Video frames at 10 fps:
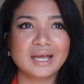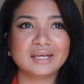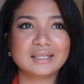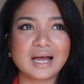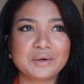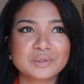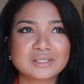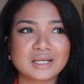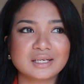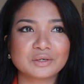And I
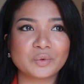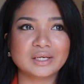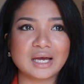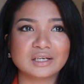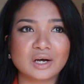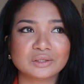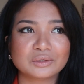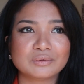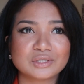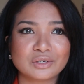was like, when I got
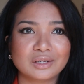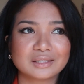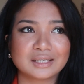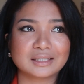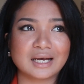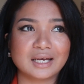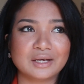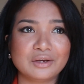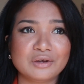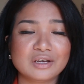the result that
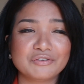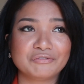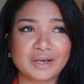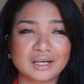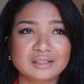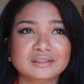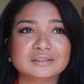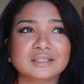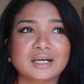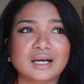I
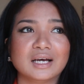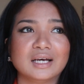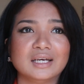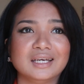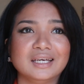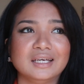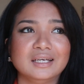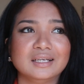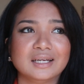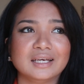failed, I
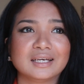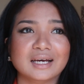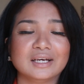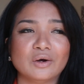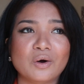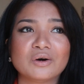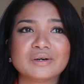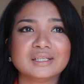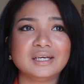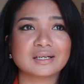
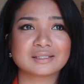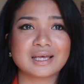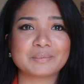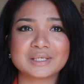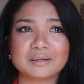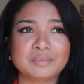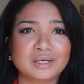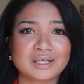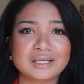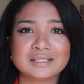already accepted
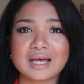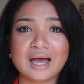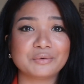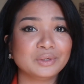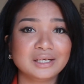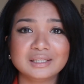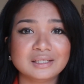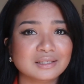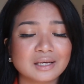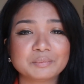because I really
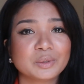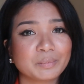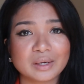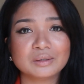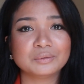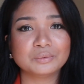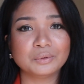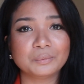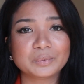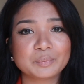did not
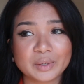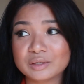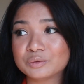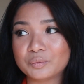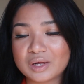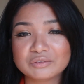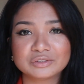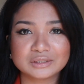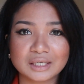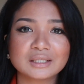prepared well
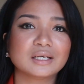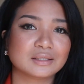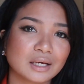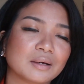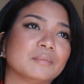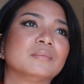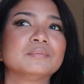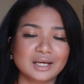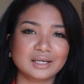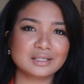for that exam.
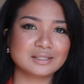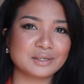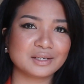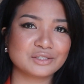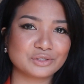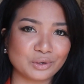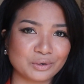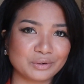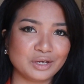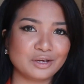That is the
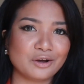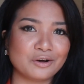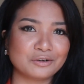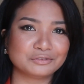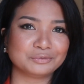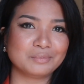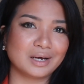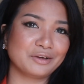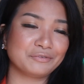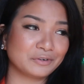story of
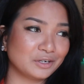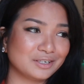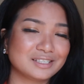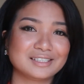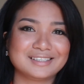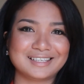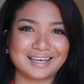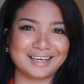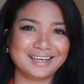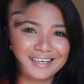my first
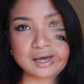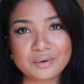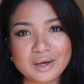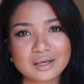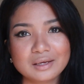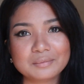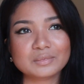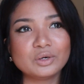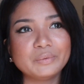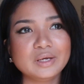take. Now I
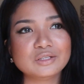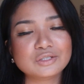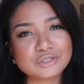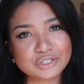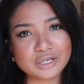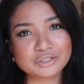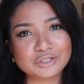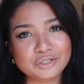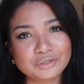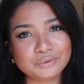am going to share
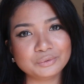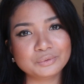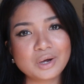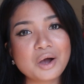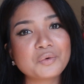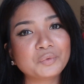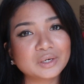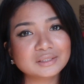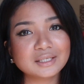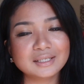to you
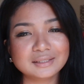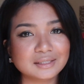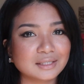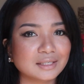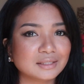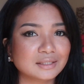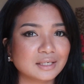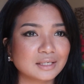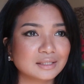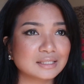what I did
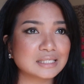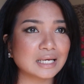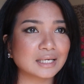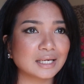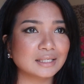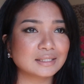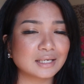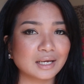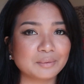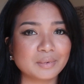the second
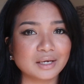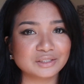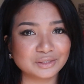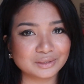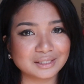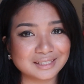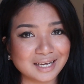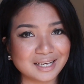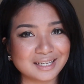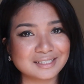time I took the
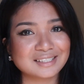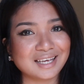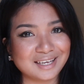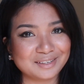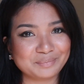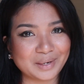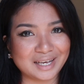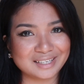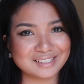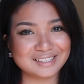test and
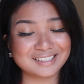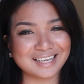passed